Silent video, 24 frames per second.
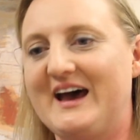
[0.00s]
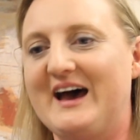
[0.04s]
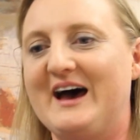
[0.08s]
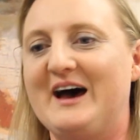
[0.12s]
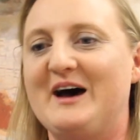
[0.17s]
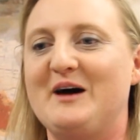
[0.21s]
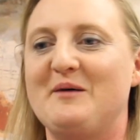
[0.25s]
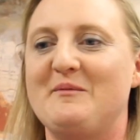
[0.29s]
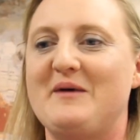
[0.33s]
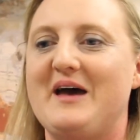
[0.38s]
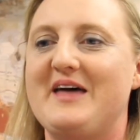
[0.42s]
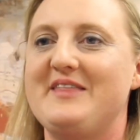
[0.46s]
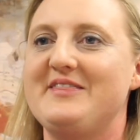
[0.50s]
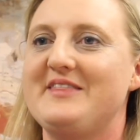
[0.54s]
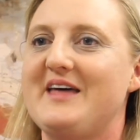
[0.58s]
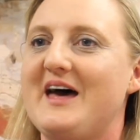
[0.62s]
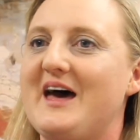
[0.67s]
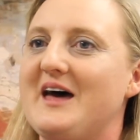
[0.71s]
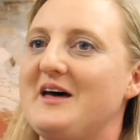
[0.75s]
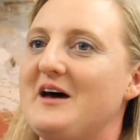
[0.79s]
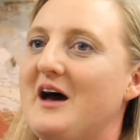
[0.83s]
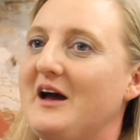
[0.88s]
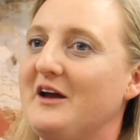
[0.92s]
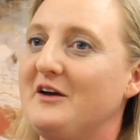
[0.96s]
and
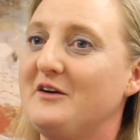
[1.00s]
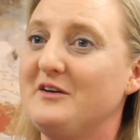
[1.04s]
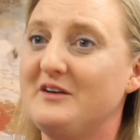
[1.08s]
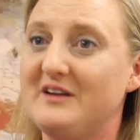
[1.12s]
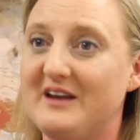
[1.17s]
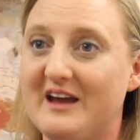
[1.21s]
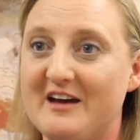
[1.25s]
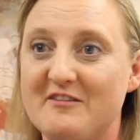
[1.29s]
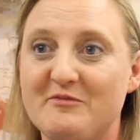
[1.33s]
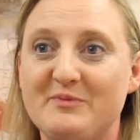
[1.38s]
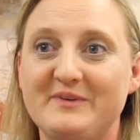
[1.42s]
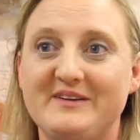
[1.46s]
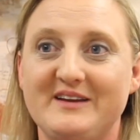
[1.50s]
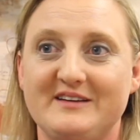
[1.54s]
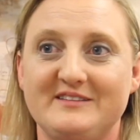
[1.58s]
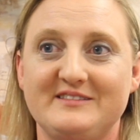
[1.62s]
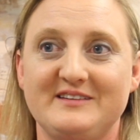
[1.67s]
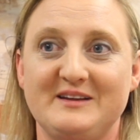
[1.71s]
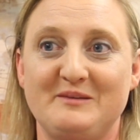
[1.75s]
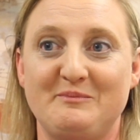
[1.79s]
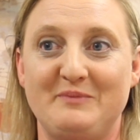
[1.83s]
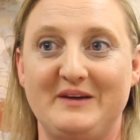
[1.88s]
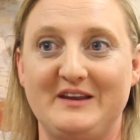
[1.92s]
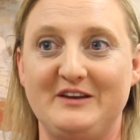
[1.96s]
that I could have
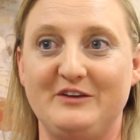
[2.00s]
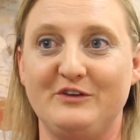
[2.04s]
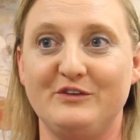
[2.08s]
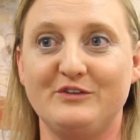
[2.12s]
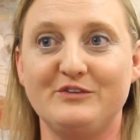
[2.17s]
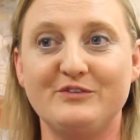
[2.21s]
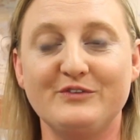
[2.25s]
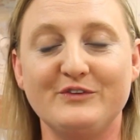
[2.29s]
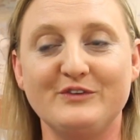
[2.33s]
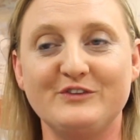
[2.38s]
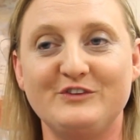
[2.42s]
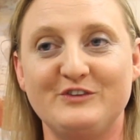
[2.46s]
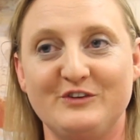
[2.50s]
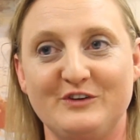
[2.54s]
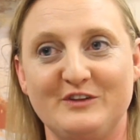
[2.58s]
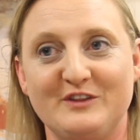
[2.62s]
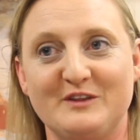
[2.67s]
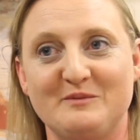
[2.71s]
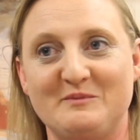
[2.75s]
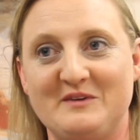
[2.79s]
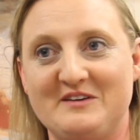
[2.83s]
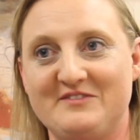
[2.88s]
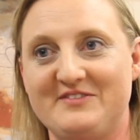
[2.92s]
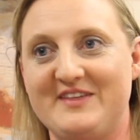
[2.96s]
potentially been useful to
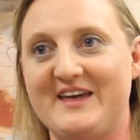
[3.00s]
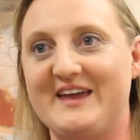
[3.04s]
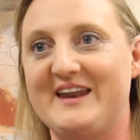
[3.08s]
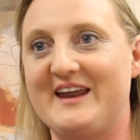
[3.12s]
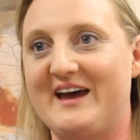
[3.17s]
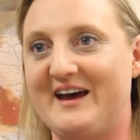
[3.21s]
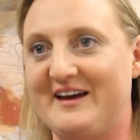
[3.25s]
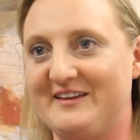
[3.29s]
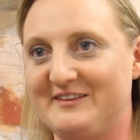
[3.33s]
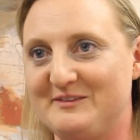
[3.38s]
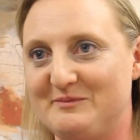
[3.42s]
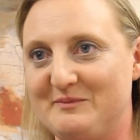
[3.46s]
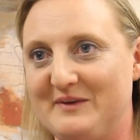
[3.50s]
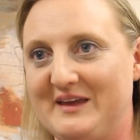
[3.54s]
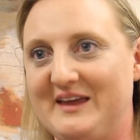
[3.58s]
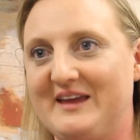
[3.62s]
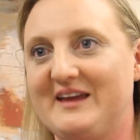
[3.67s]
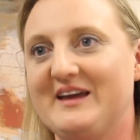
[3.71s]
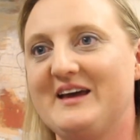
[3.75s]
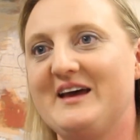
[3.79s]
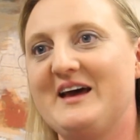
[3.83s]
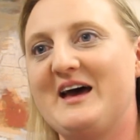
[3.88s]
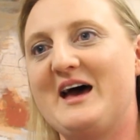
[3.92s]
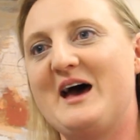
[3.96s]
them if they'd asked
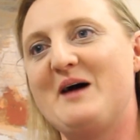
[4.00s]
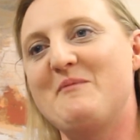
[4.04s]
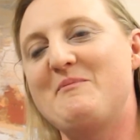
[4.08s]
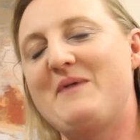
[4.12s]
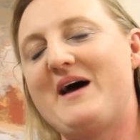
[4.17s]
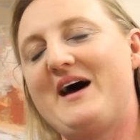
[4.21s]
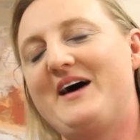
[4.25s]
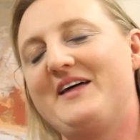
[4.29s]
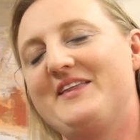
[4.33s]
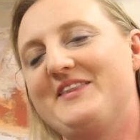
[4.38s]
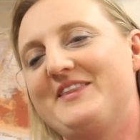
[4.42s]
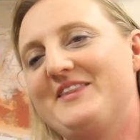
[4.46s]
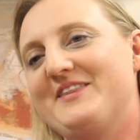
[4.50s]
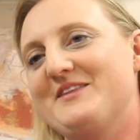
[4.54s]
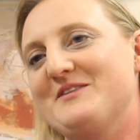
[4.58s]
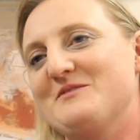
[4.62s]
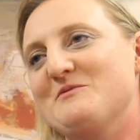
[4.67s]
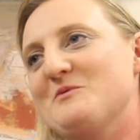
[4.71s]
me about